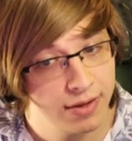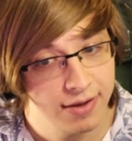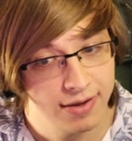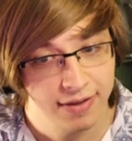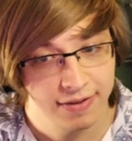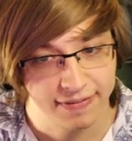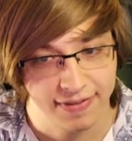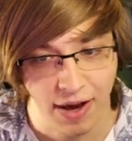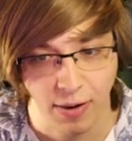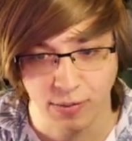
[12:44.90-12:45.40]

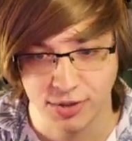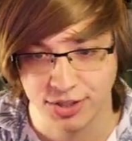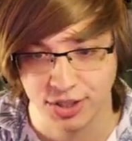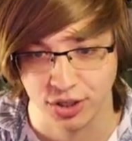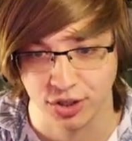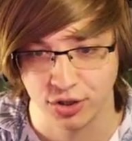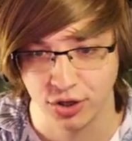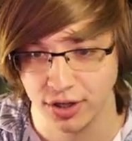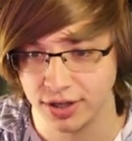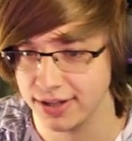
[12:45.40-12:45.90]
That was a
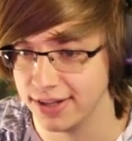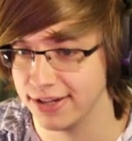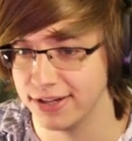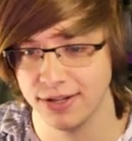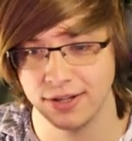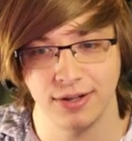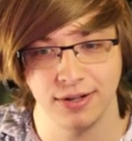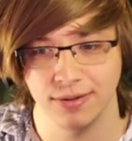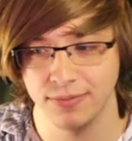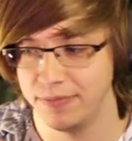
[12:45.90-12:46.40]
good
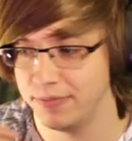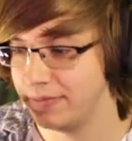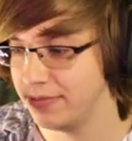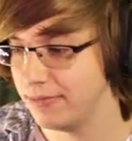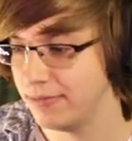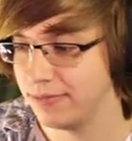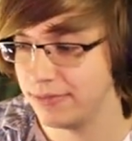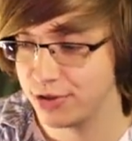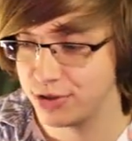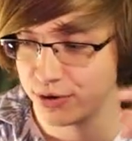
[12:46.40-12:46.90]
little
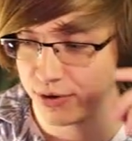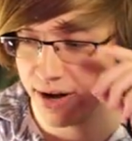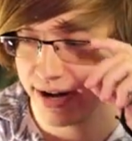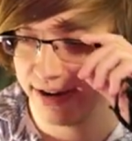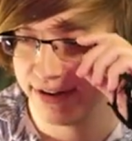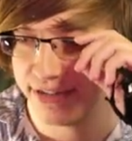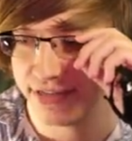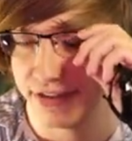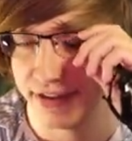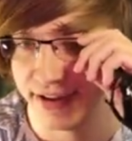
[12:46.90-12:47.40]

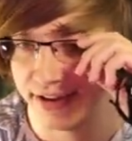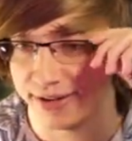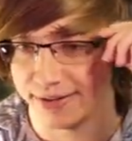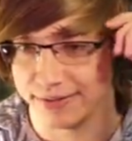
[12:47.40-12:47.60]
trade thing.